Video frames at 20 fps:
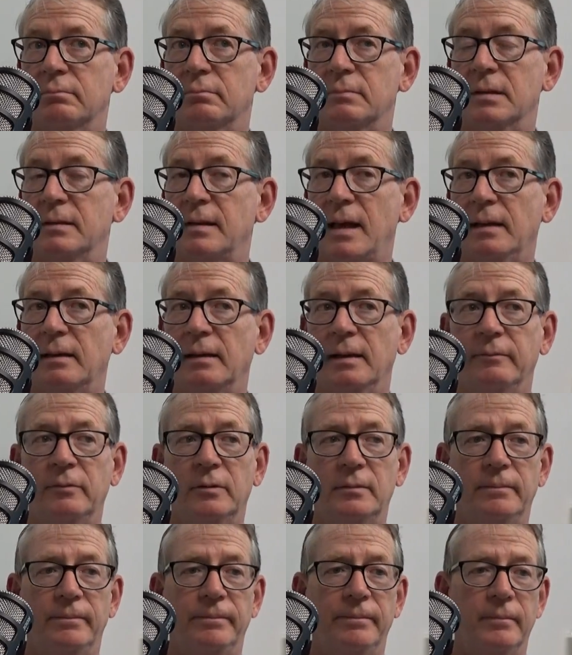to that
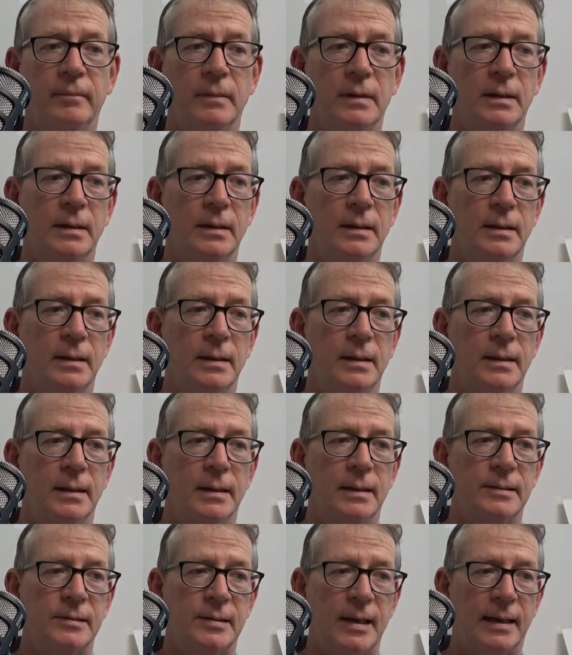level,
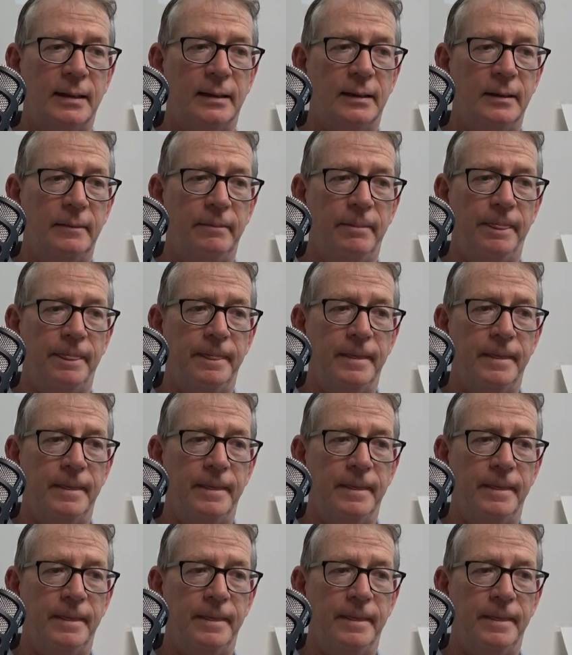sadly.